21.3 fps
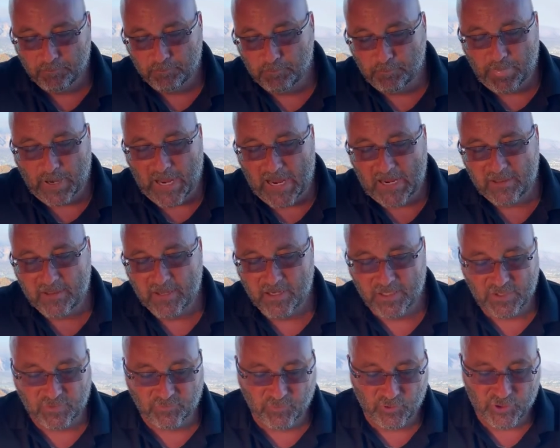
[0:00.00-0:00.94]
By
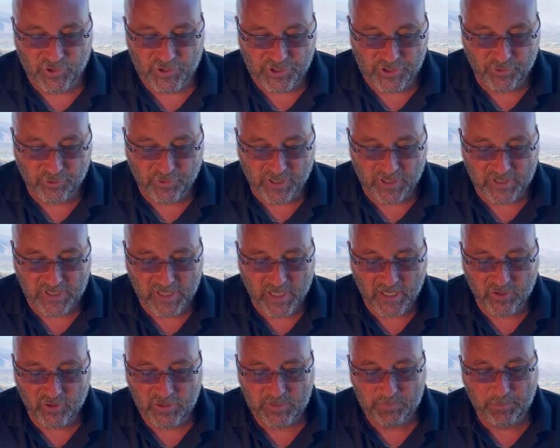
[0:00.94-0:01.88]
this, verse 2
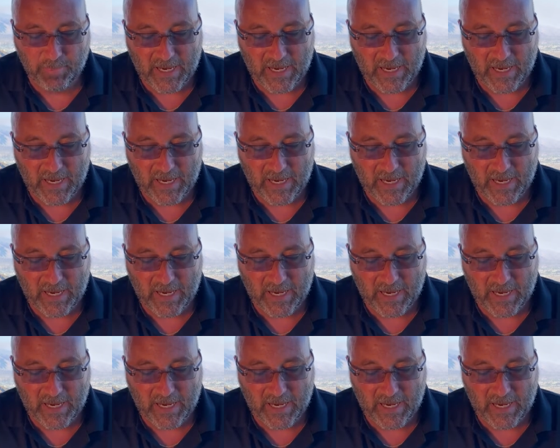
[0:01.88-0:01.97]
continues,